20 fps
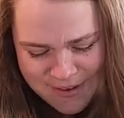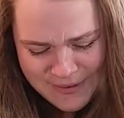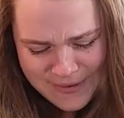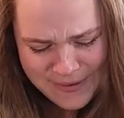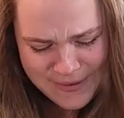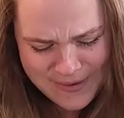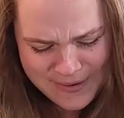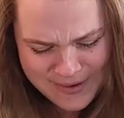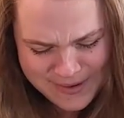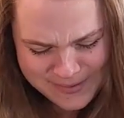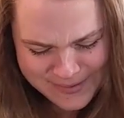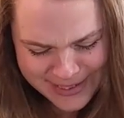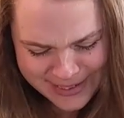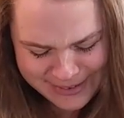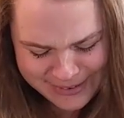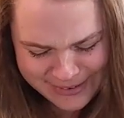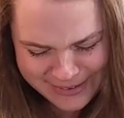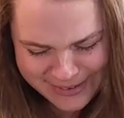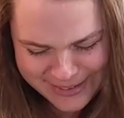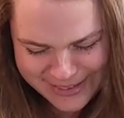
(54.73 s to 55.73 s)
Oh my
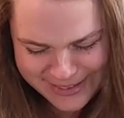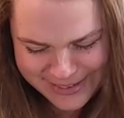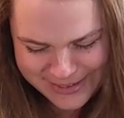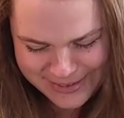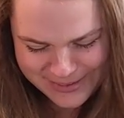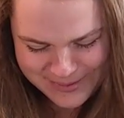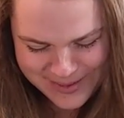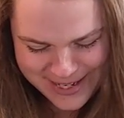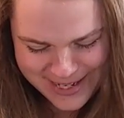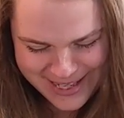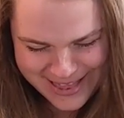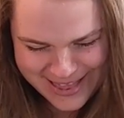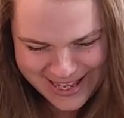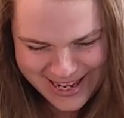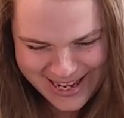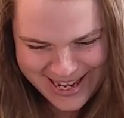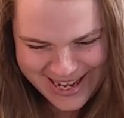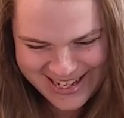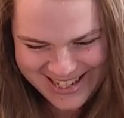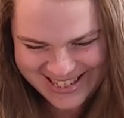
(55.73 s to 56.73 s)
god, there's so many
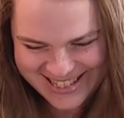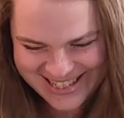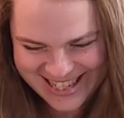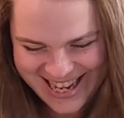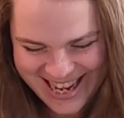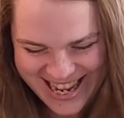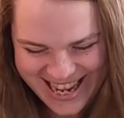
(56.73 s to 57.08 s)
things.